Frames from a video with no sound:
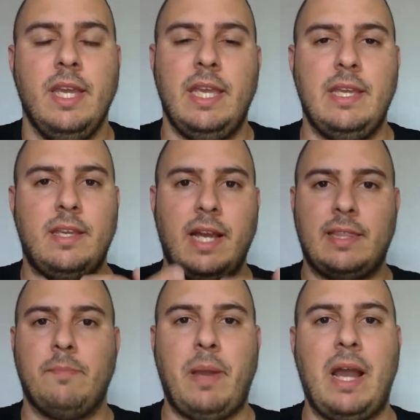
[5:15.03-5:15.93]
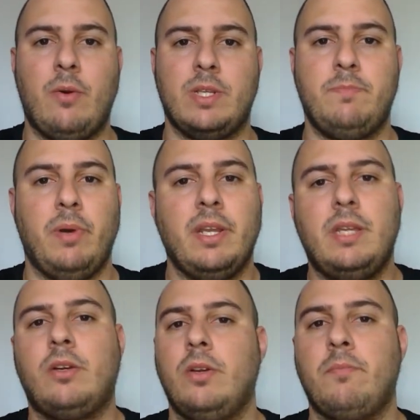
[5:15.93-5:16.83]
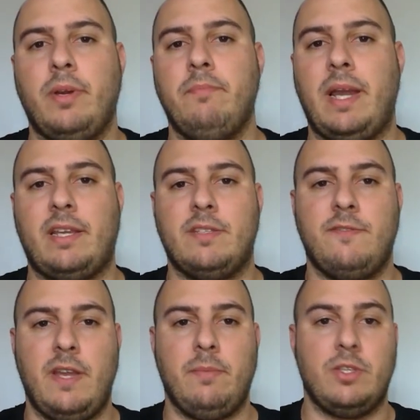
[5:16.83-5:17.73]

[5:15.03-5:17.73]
He got the powers, but he couldn't bring back his family.